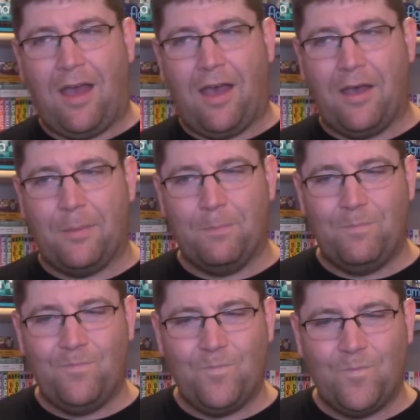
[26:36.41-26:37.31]

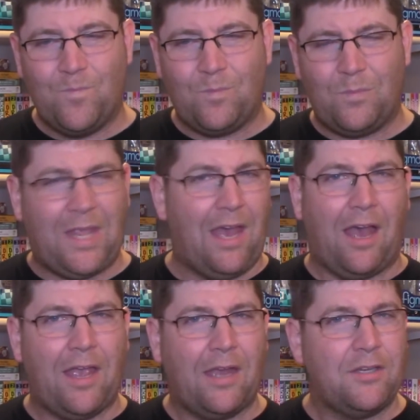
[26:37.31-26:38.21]
Um, yeah,
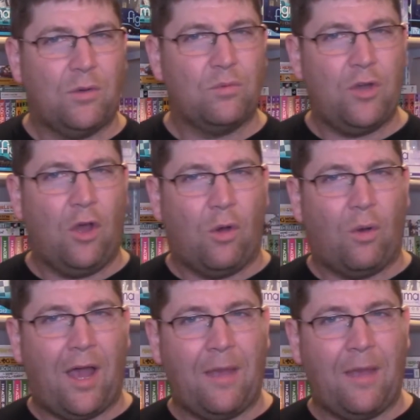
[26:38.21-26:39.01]
I, I don't know.